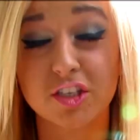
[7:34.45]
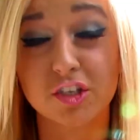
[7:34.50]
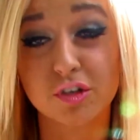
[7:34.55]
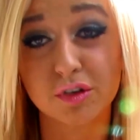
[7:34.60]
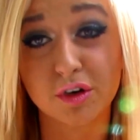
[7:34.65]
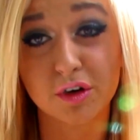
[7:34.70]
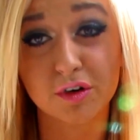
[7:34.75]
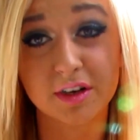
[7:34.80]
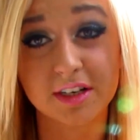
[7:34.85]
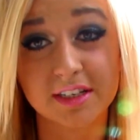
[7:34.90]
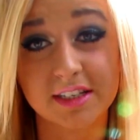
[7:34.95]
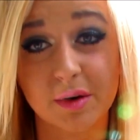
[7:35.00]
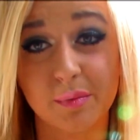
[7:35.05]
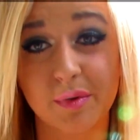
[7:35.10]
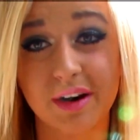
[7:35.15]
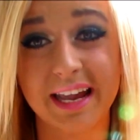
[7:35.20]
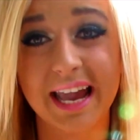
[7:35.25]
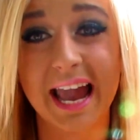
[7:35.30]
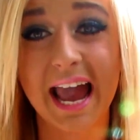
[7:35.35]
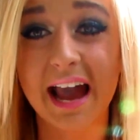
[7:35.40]
do notice that
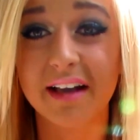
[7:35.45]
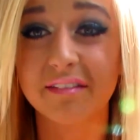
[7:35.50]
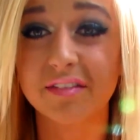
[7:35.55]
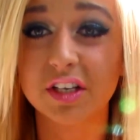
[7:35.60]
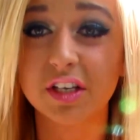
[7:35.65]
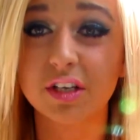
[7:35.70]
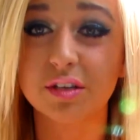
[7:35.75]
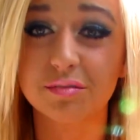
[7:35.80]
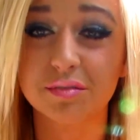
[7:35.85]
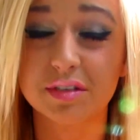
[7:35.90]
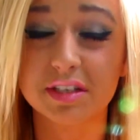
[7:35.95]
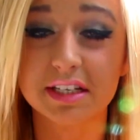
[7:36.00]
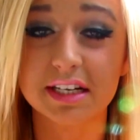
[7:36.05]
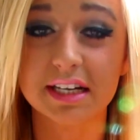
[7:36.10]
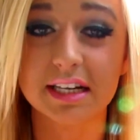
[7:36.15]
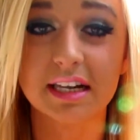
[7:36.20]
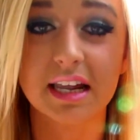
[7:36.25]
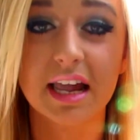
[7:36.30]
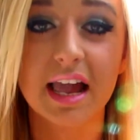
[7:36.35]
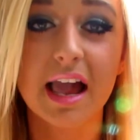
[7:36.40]
when I haven't used
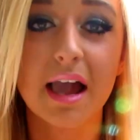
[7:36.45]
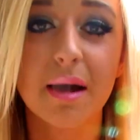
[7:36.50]
it,